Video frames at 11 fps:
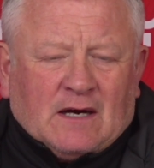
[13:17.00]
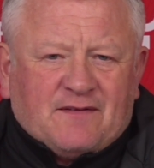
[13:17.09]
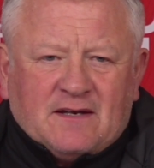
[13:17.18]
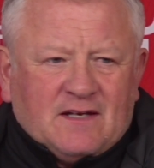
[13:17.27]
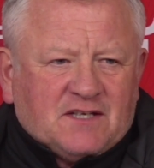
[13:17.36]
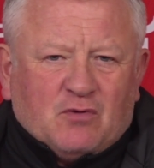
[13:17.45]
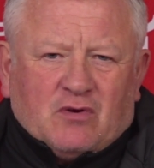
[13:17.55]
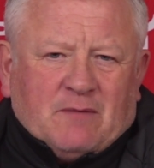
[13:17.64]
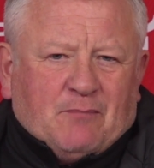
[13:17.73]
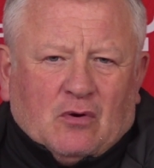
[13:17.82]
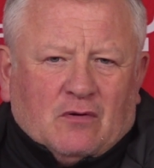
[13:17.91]
I think there's more
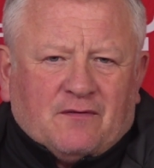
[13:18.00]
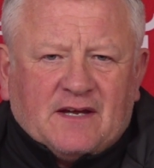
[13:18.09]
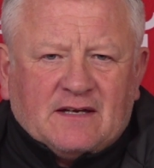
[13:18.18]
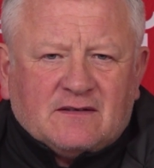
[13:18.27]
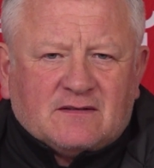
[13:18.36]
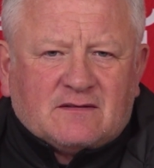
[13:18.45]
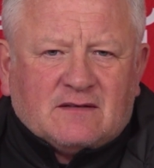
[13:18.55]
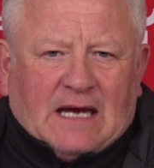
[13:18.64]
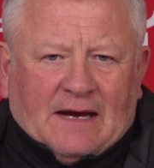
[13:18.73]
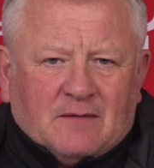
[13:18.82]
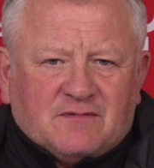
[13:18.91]
important things,
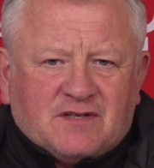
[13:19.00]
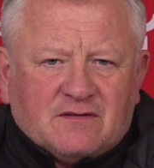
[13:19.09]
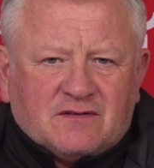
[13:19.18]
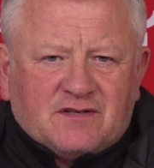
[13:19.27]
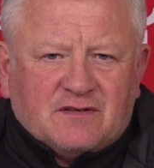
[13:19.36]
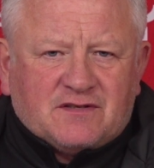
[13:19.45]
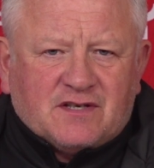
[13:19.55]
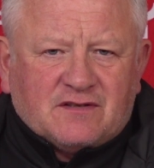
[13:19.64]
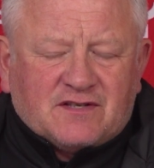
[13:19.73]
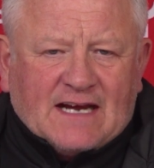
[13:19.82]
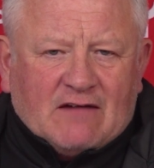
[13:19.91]
Adam, to
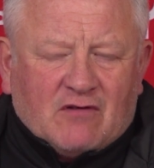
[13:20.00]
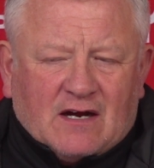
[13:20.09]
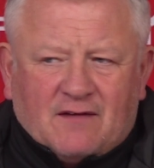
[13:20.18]
get right.